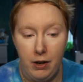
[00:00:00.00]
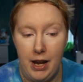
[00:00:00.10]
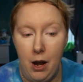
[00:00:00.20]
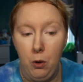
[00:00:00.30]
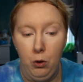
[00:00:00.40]
right
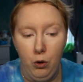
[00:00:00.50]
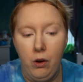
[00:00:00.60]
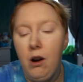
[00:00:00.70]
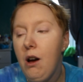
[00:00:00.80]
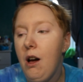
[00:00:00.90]
now
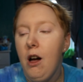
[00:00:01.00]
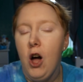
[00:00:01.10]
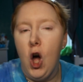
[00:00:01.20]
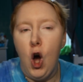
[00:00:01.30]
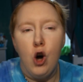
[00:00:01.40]
look
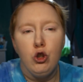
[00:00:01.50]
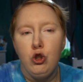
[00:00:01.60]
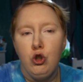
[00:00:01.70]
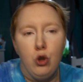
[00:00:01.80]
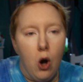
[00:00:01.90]

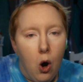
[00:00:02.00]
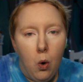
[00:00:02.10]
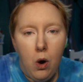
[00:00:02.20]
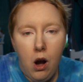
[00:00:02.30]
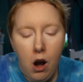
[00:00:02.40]

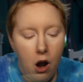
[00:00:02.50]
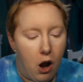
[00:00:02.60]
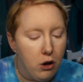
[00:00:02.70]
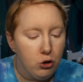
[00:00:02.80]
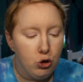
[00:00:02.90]
so
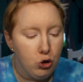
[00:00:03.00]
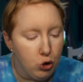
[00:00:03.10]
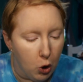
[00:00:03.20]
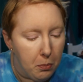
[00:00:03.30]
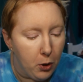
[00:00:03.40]

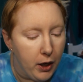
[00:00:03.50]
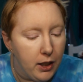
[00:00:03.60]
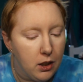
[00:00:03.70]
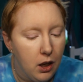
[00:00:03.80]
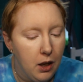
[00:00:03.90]

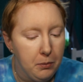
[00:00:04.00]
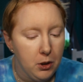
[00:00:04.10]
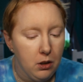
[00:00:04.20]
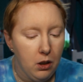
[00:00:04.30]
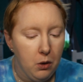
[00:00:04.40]
bright. I'm
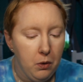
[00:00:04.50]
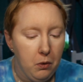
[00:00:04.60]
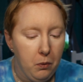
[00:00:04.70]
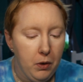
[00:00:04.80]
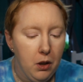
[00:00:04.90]
just gonna go in
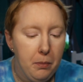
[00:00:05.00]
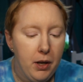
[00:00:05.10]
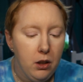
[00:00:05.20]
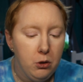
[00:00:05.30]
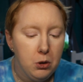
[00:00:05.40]
with a little
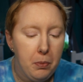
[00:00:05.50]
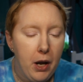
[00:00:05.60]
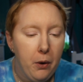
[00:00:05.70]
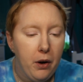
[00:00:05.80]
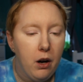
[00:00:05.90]
bit of loose
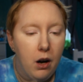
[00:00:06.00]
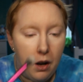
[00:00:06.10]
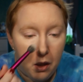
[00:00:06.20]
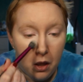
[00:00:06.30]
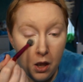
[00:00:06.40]
powder.
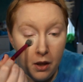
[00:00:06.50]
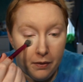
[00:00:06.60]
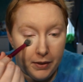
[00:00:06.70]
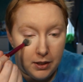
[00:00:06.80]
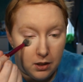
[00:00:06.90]

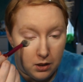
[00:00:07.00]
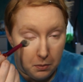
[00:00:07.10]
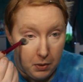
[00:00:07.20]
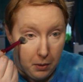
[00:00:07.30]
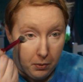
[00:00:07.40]
This is
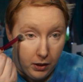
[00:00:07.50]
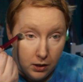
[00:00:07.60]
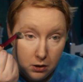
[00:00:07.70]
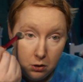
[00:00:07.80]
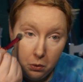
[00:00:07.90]
the
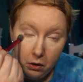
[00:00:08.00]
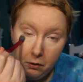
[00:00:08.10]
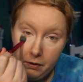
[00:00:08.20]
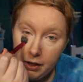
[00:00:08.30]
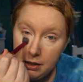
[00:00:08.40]
Maybelline Studio
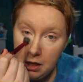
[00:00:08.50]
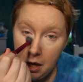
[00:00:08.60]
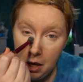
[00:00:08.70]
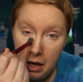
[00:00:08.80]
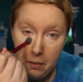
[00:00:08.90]
Fix
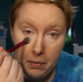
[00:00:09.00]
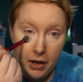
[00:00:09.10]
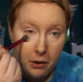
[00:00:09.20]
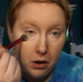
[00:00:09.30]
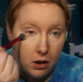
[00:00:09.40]

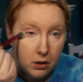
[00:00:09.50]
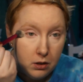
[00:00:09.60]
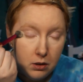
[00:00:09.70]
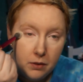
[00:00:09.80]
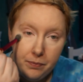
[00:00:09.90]
powder,
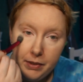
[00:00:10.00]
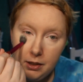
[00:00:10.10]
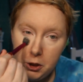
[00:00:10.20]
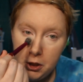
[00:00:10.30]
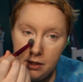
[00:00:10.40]

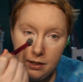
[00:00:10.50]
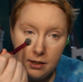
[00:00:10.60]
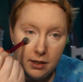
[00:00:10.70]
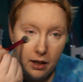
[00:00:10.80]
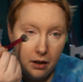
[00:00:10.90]
just to
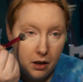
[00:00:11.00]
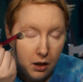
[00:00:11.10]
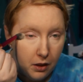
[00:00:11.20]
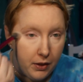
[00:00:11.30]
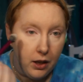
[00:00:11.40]
set
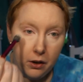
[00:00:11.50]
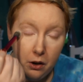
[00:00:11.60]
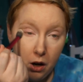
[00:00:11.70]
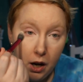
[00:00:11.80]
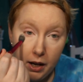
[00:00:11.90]
the
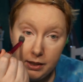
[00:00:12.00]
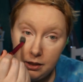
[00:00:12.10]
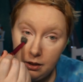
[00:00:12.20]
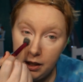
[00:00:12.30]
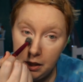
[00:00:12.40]
under
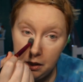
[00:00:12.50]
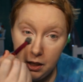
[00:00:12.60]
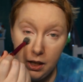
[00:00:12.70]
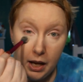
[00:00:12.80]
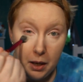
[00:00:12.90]
eyes
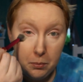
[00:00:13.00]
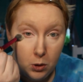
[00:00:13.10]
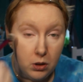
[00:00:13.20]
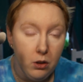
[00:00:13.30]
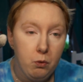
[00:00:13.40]
lightly, and I'm
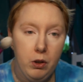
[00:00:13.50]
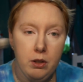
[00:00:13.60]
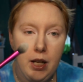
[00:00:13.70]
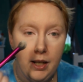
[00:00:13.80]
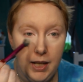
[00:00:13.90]
using the Real
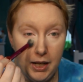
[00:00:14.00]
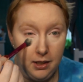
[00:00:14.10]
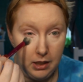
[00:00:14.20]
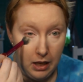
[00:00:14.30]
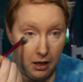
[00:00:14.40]

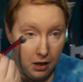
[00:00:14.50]
Techniques